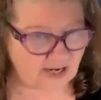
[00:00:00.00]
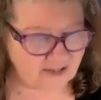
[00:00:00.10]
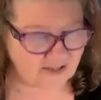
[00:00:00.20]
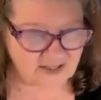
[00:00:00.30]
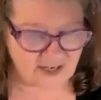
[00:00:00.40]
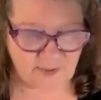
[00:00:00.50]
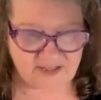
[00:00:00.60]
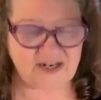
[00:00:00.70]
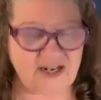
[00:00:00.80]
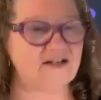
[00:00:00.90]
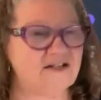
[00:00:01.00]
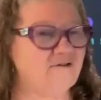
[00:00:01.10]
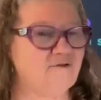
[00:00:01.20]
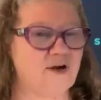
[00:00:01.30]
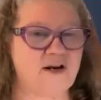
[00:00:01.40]
is practiced state by state is
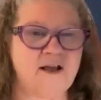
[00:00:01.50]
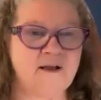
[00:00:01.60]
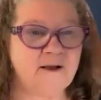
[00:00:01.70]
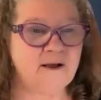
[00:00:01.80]
different.